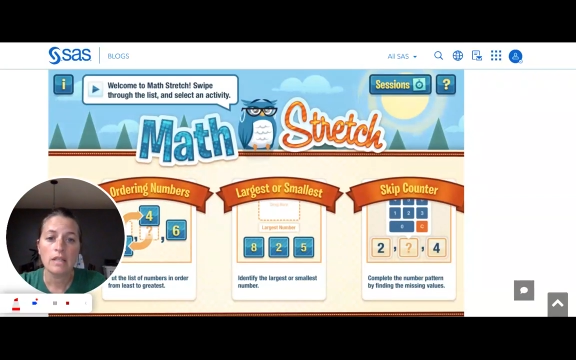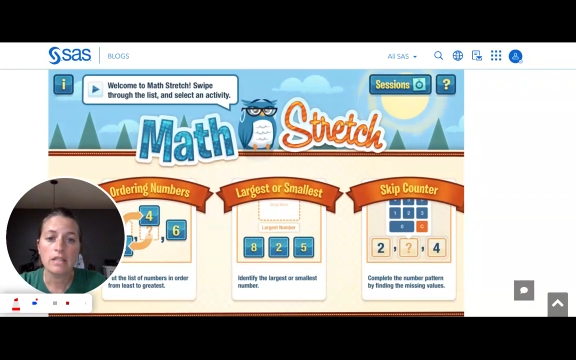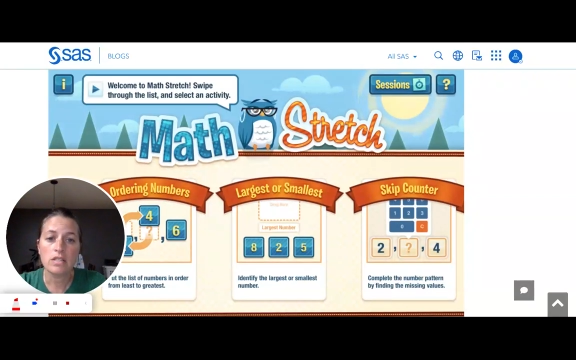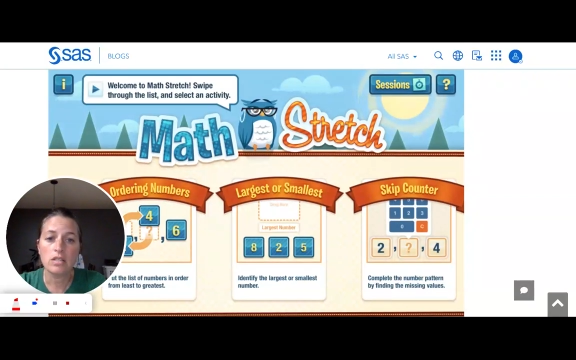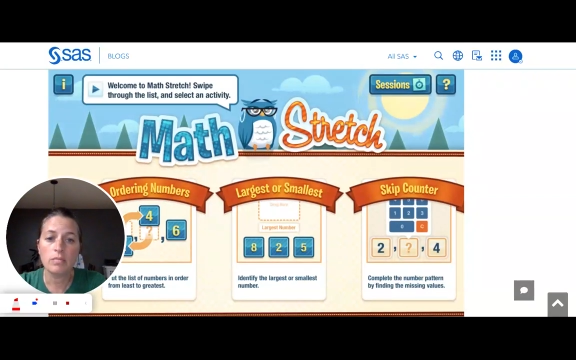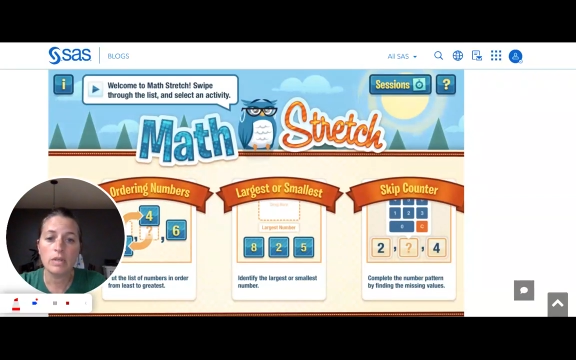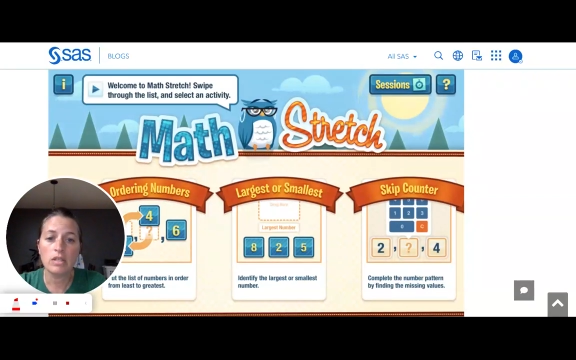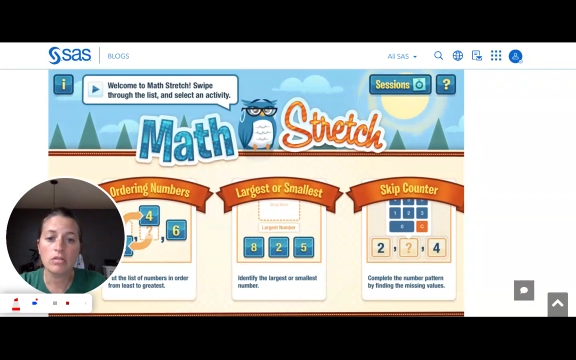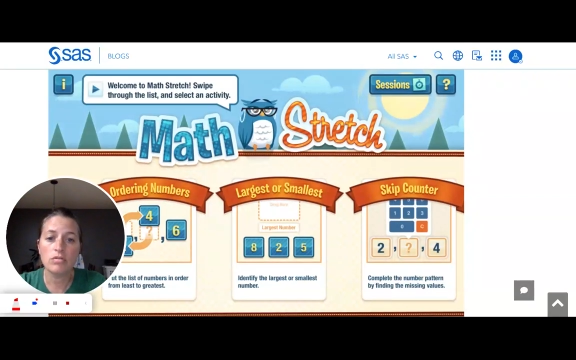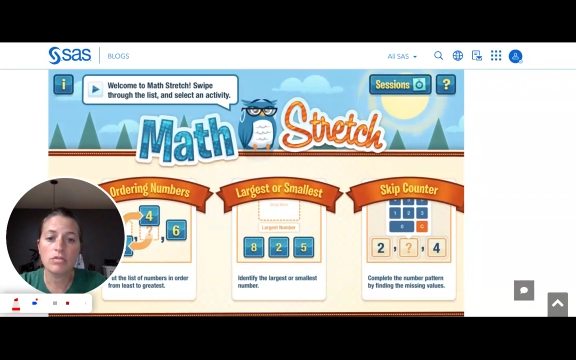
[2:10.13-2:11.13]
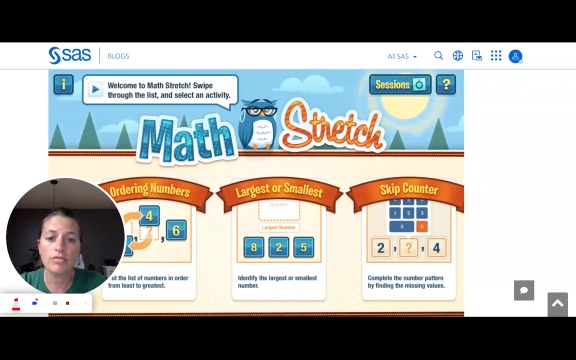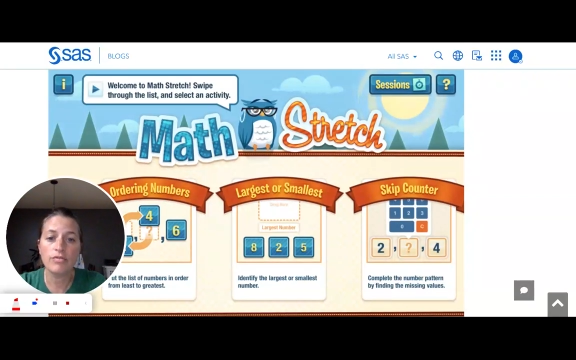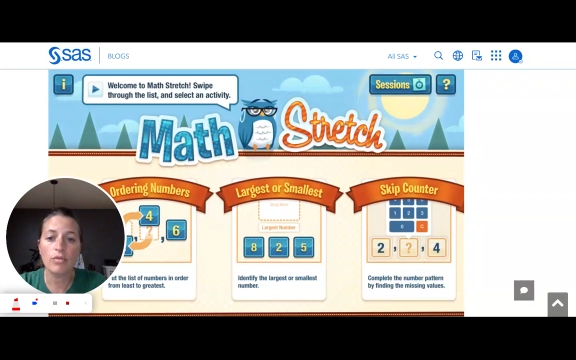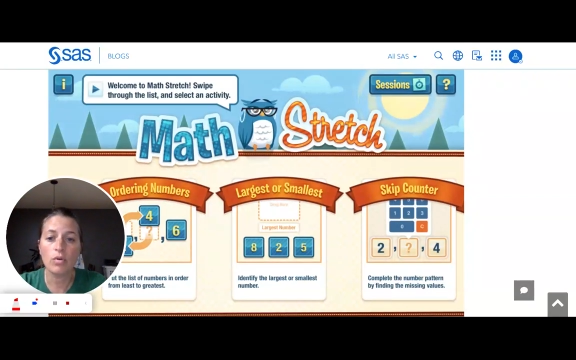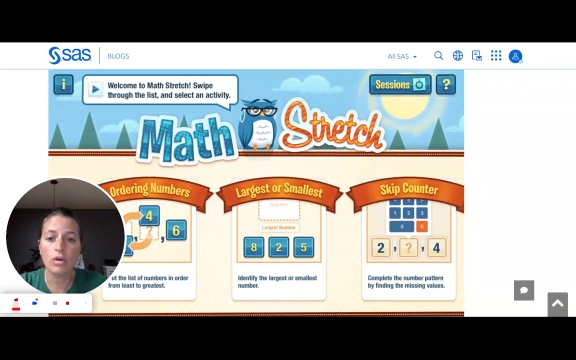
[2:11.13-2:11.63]
This could be used
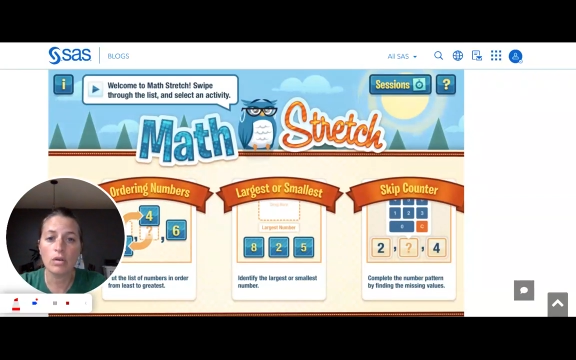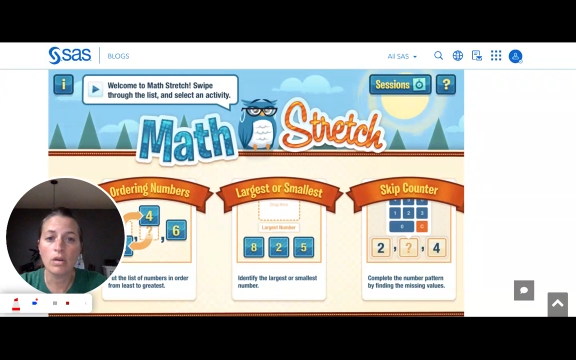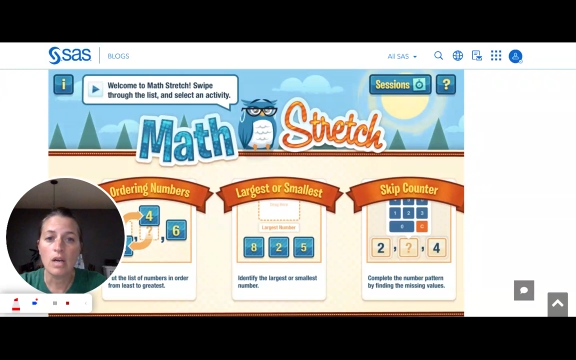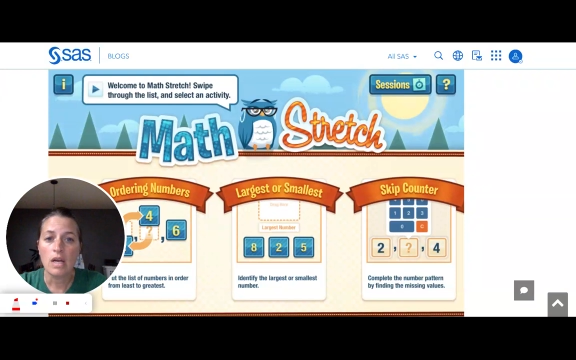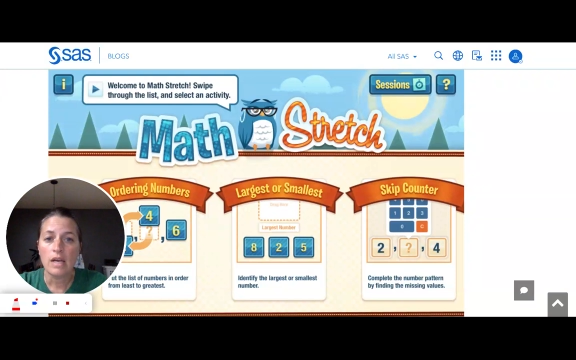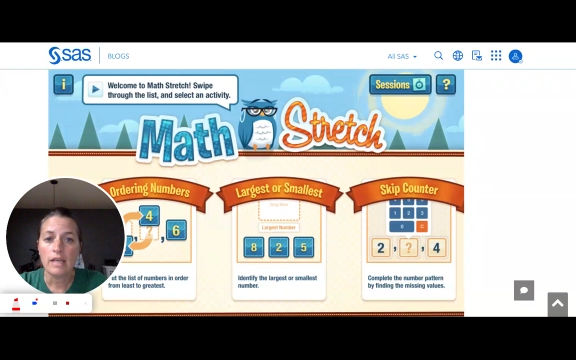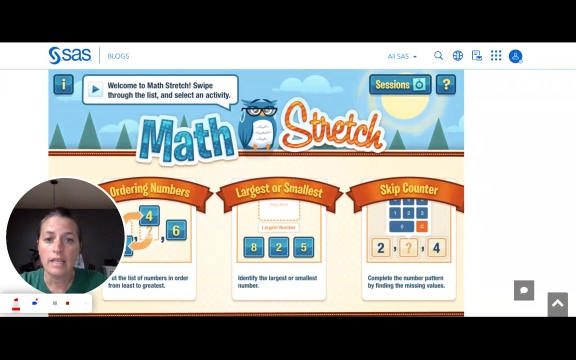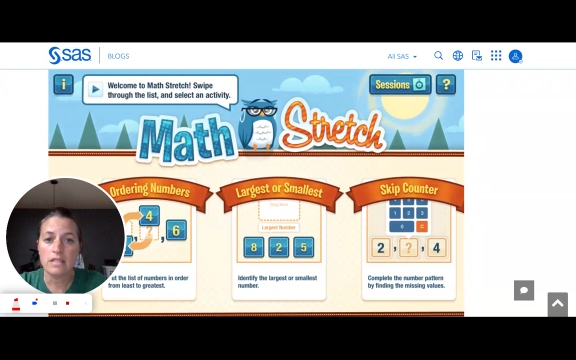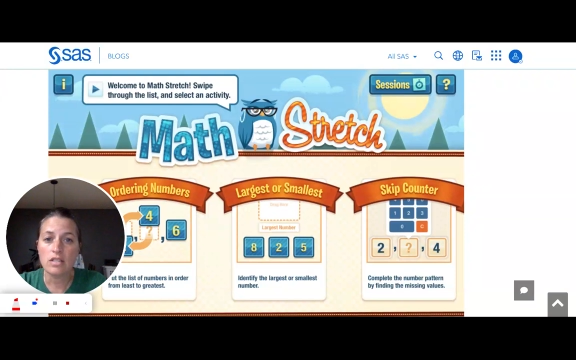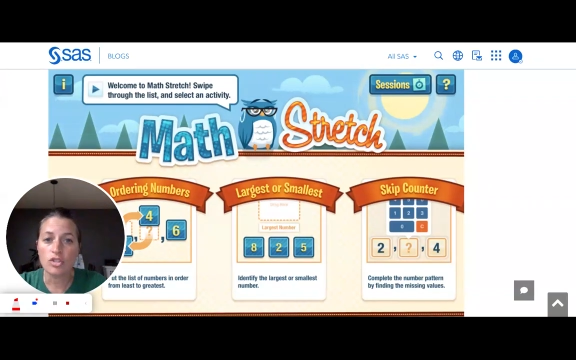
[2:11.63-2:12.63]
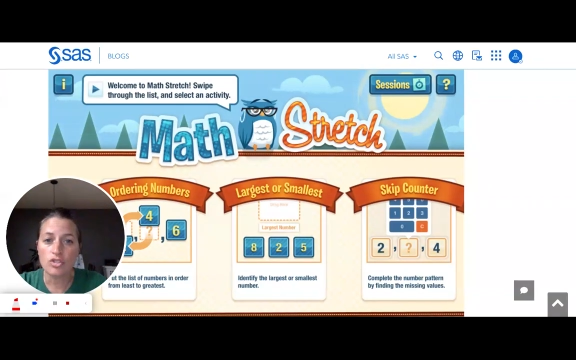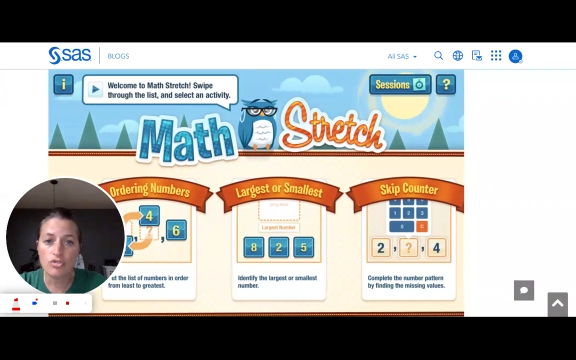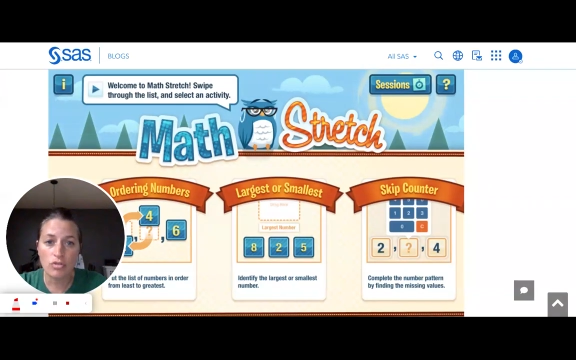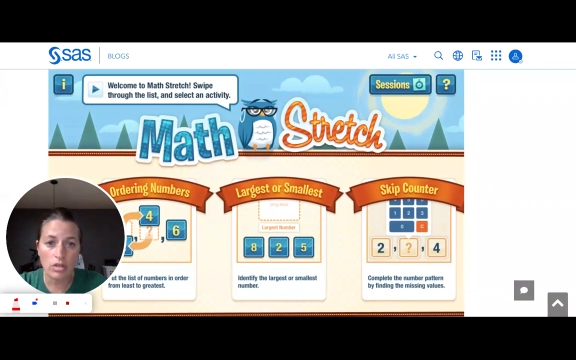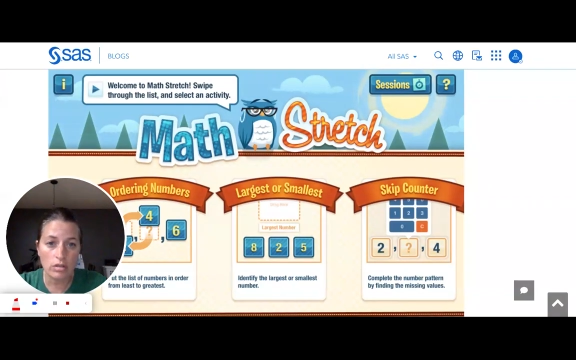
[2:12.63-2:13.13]
for kids that are
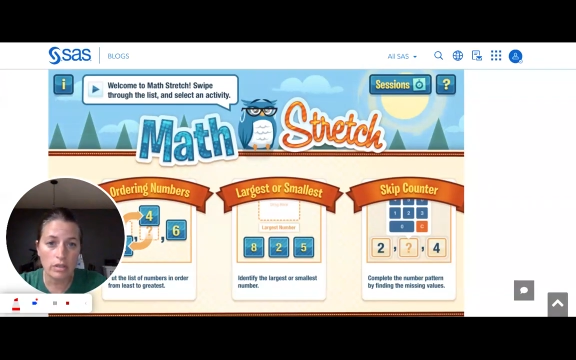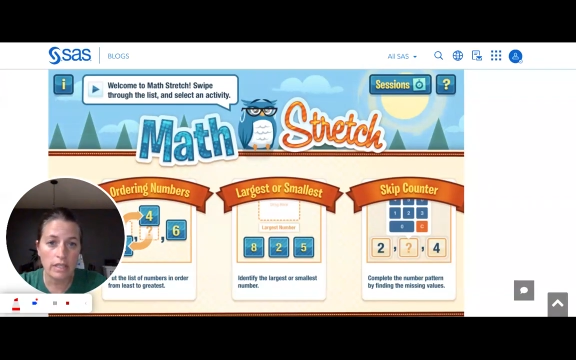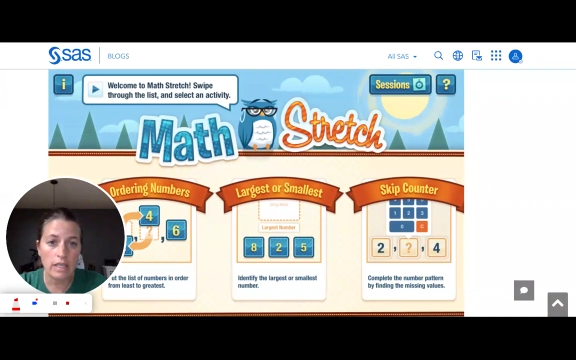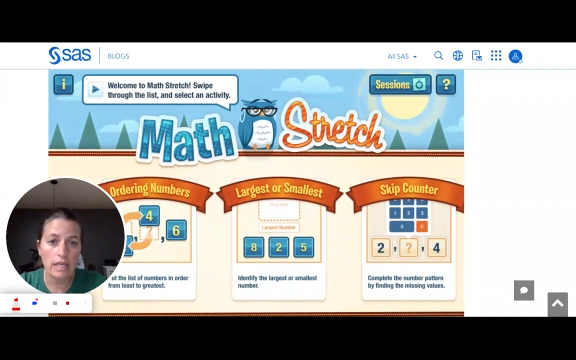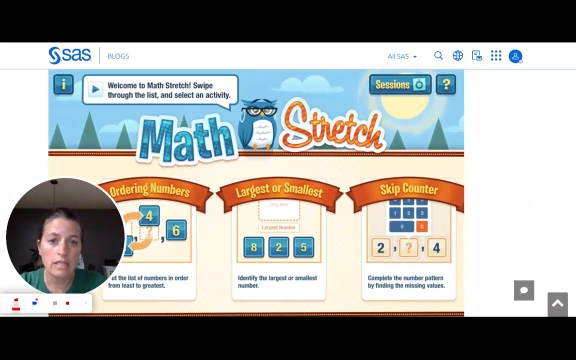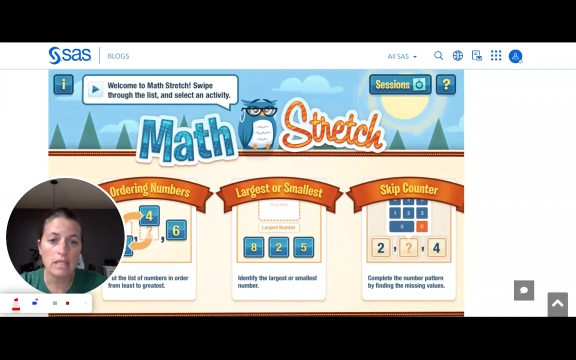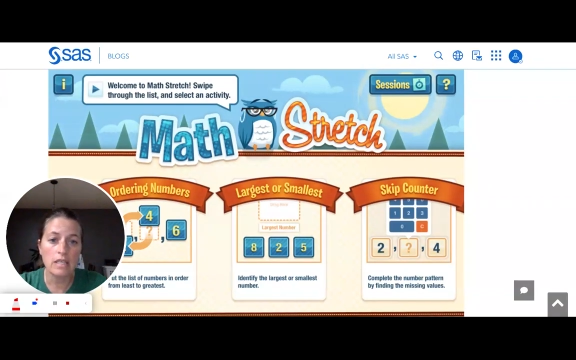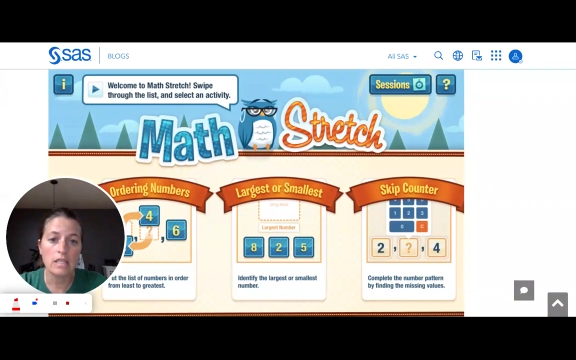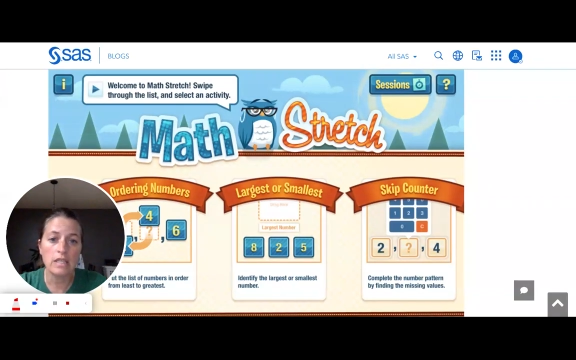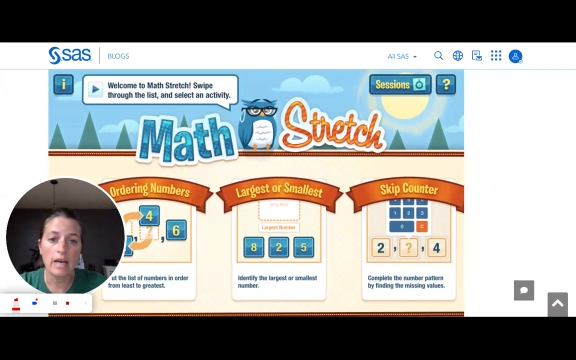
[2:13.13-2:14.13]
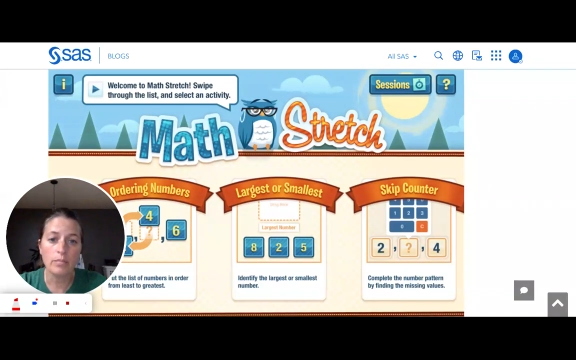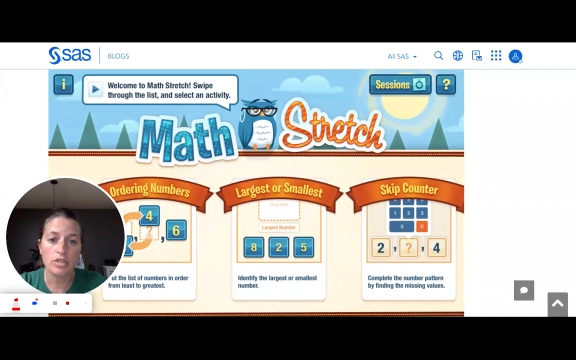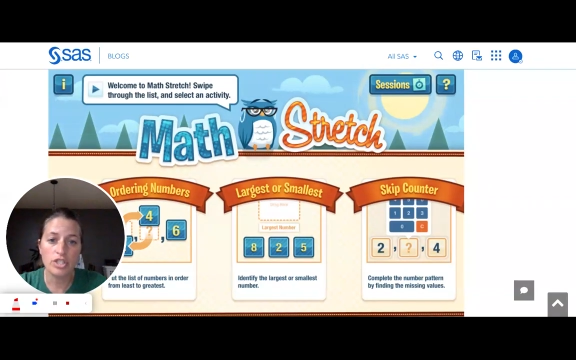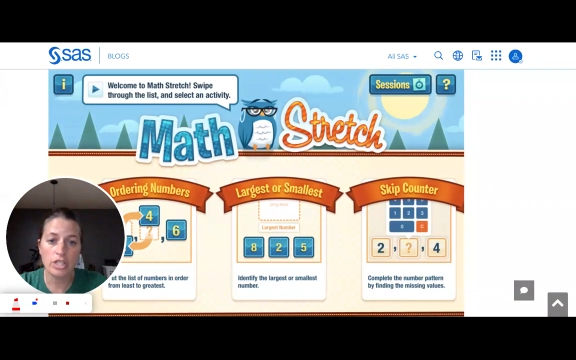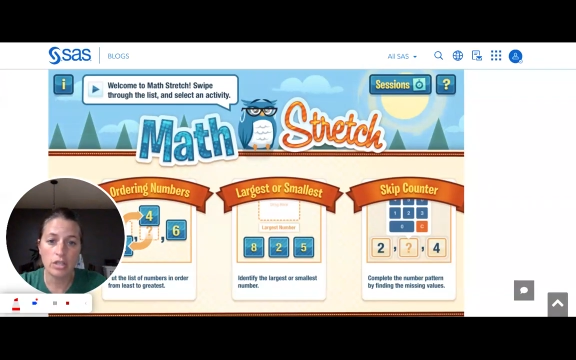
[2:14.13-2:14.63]
struggling and need that
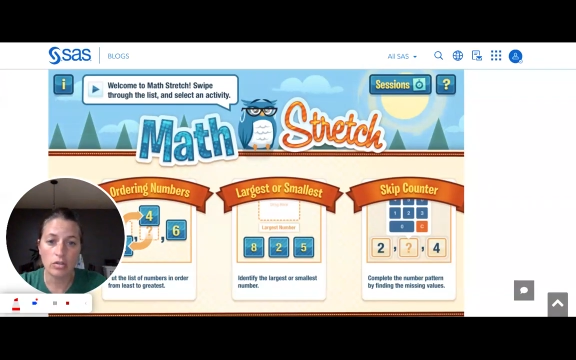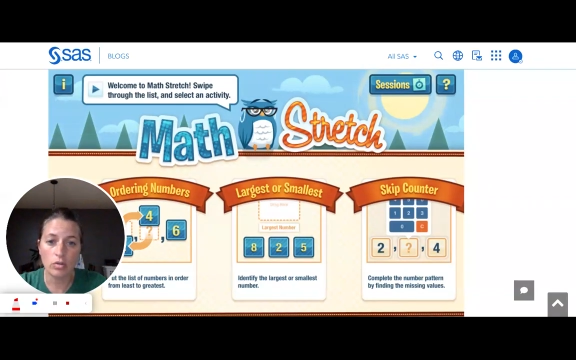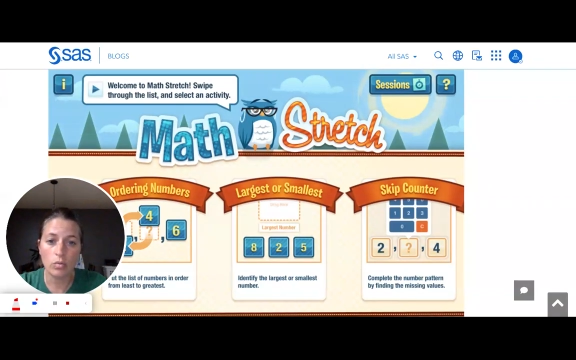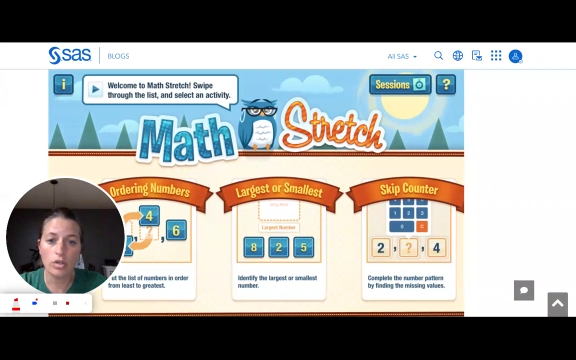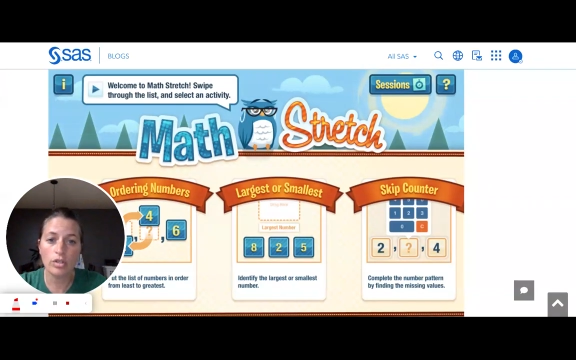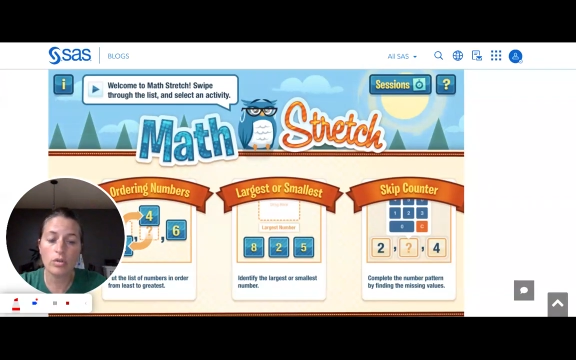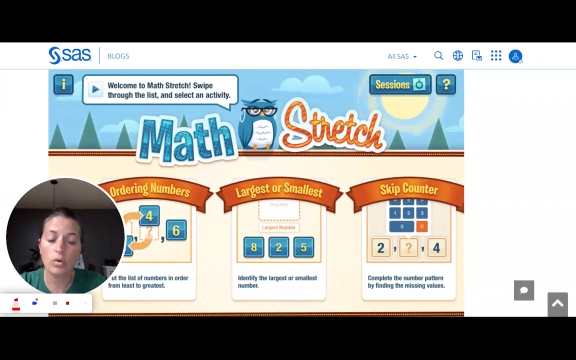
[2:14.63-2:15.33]
particular work,